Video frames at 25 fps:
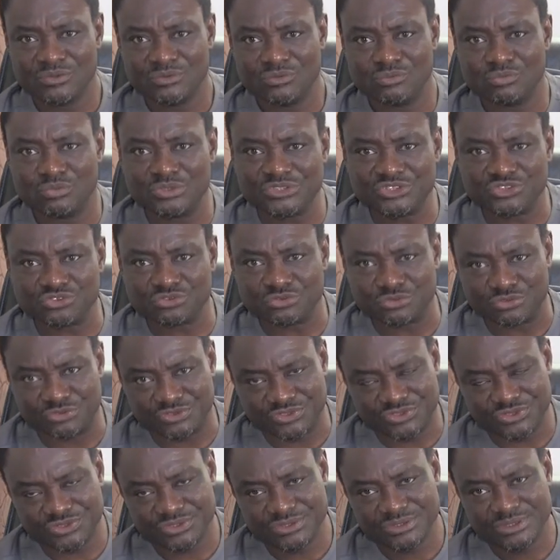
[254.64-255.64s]
Which
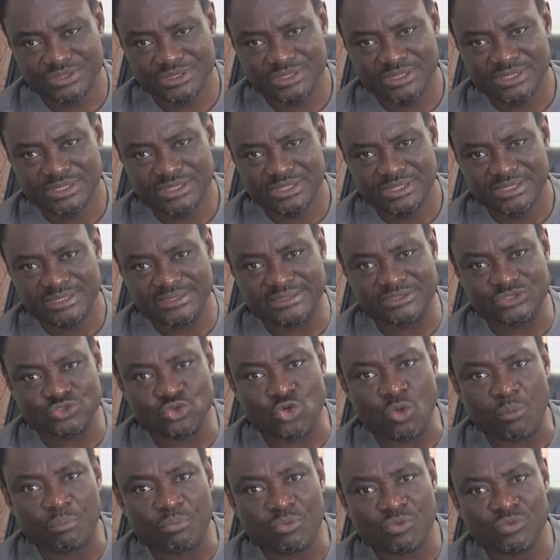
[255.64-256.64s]
routes is
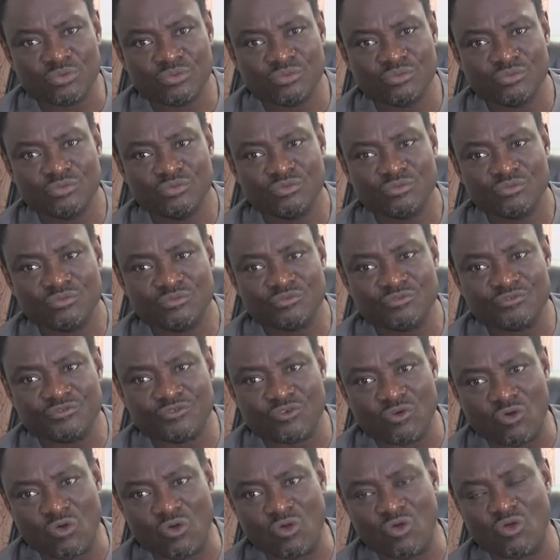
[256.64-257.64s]
open
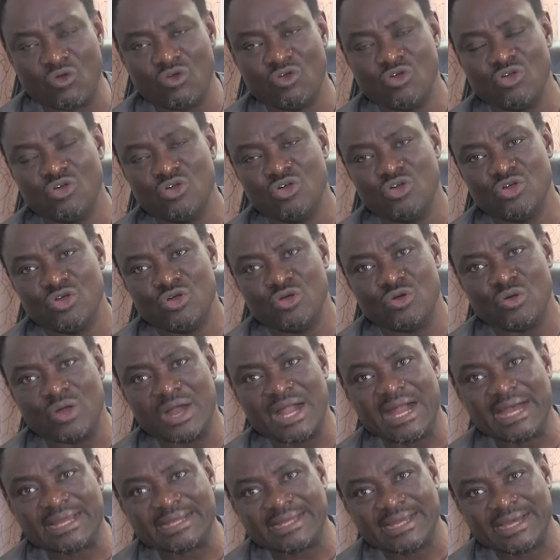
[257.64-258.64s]
for
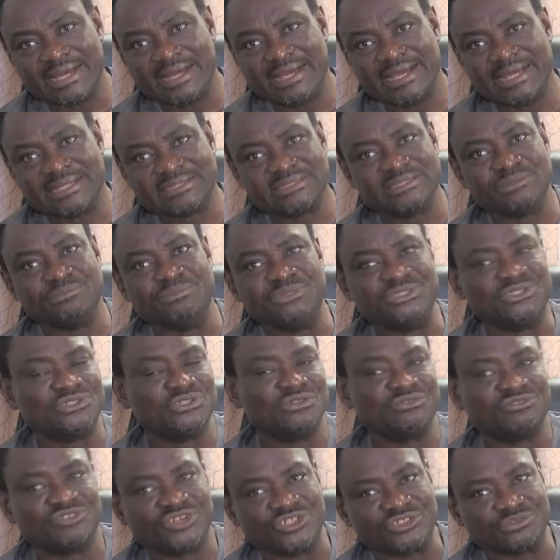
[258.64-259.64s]
Okada as a means
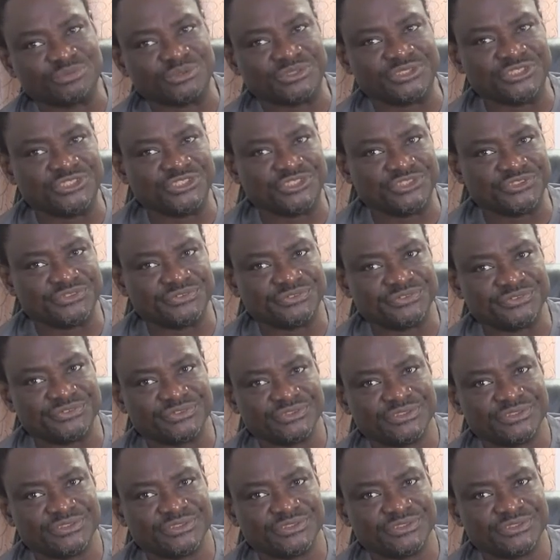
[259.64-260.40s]
of transportation,